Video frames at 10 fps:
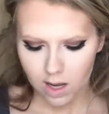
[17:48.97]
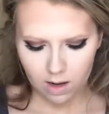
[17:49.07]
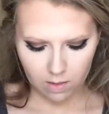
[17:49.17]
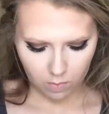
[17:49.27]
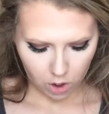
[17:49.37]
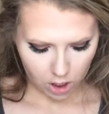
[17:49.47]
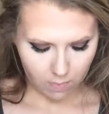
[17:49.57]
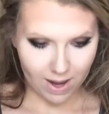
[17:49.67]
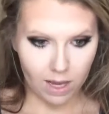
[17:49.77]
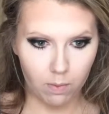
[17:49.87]
And I'm going to
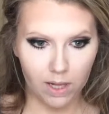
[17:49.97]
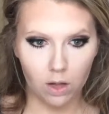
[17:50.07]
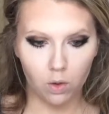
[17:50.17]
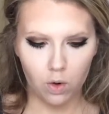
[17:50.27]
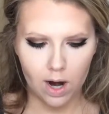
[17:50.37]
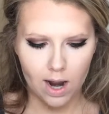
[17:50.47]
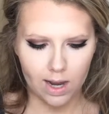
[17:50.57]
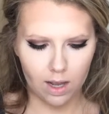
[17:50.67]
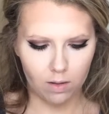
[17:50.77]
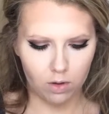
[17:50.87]
go back in with that
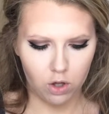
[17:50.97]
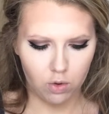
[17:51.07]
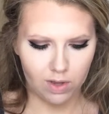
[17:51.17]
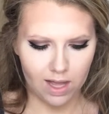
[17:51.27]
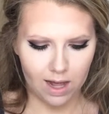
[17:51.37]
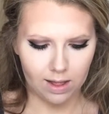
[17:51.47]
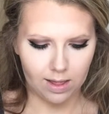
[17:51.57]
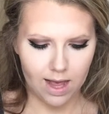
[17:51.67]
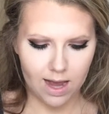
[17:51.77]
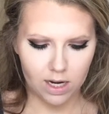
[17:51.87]
Lorac and use that
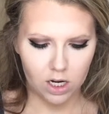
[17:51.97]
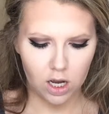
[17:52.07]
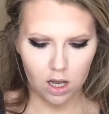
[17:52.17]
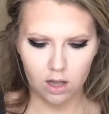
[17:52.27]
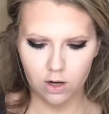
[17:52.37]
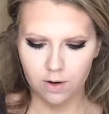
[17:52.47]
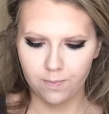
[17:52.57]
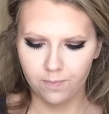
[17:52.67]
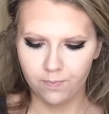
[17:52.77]
light color.